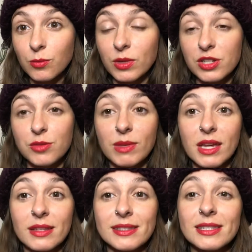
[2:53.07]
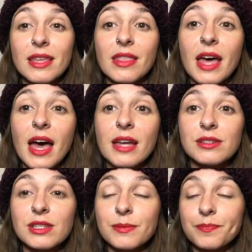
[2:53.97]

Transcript: which means that